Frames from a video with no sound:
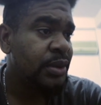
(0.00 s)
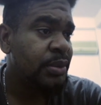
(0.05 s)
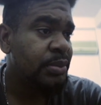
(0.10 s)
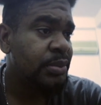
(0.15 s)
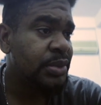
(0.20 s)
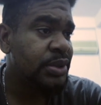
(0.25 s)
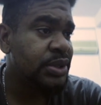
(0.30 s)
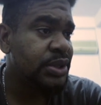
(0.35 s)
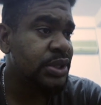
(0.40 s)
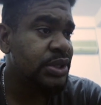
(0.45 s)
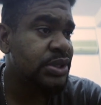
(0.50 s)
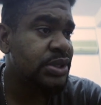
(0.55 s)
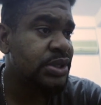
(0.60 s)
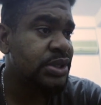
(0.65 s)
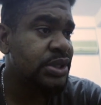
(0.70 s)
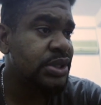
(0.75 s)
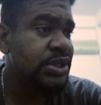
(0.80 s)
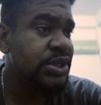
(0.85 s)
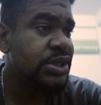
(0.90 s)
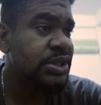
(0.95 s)
But this
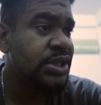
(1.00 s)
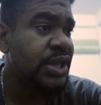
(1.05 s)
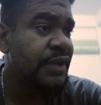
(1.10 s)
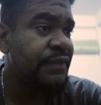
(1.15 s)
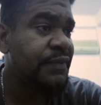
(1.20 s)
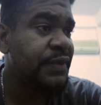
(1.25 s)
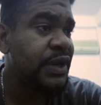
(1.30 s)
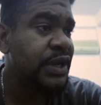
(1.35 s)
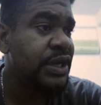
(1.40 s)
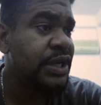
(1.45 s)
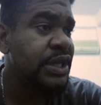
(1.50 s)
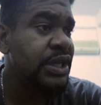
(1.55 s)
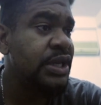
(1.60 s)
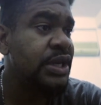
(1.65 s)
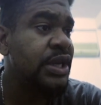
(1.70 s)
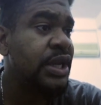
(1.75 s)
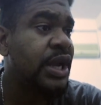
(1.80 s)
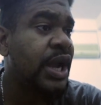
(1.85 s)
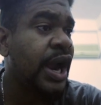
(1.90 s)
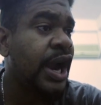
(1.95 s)
is definitely
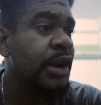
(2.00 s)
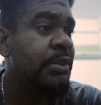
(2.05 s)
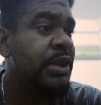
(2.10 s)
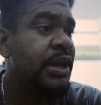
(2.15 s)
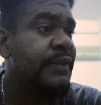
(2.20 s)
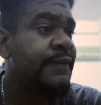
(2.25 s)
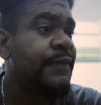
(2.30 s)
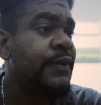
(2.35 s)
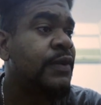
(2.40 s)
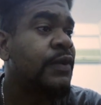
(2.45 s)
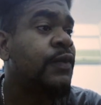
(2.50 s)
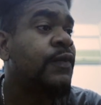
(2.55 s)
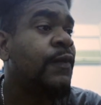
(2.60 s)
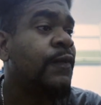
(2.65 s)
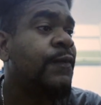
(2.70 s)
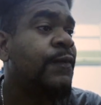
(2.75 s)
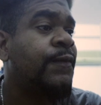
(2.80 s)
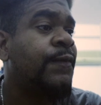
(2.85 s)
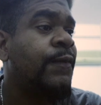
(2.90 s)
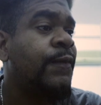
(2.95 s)
in the Caribbean
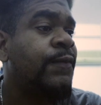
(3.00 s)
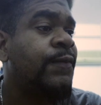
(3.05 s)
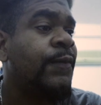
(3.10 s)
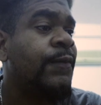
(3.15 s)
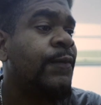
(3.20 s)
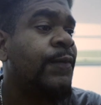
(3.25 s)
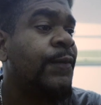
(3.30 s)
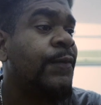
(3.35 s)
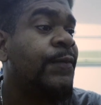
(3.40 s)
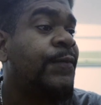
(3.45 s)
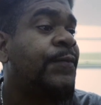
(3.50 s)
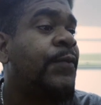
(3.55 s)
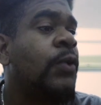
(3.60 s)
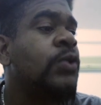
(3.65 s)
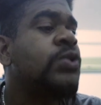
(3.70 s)
for